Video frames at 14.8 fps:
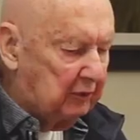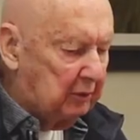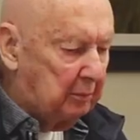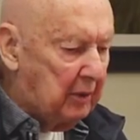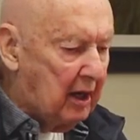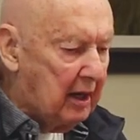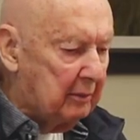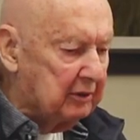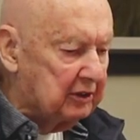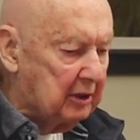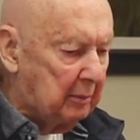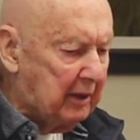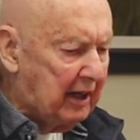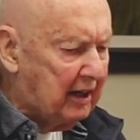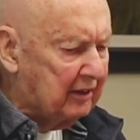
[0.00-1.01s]
The bomb is
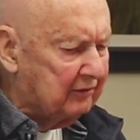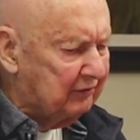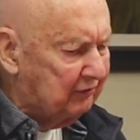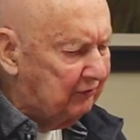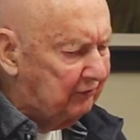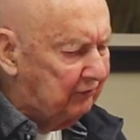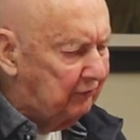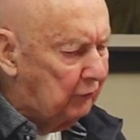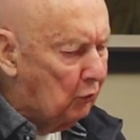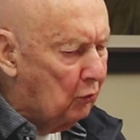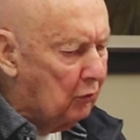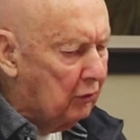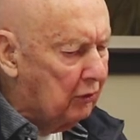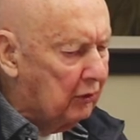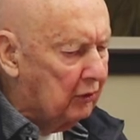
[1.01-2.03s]
about
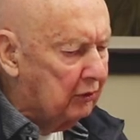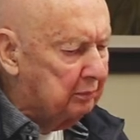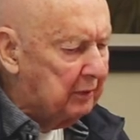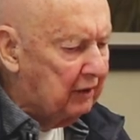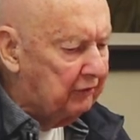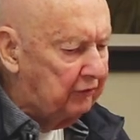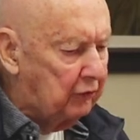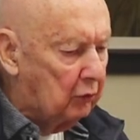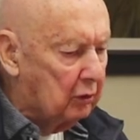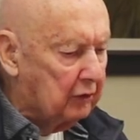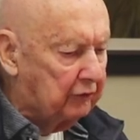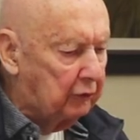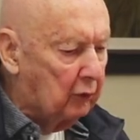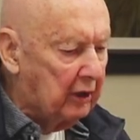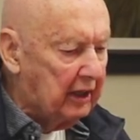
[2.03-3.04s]
four
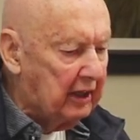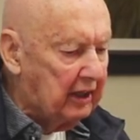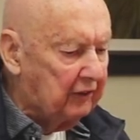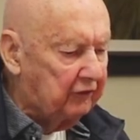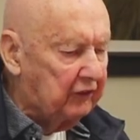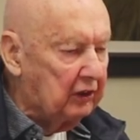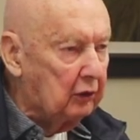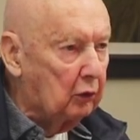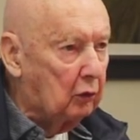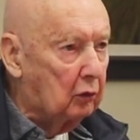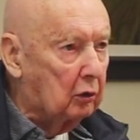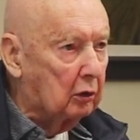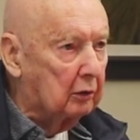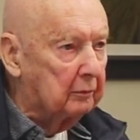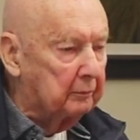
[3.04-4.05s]
and a half feet long.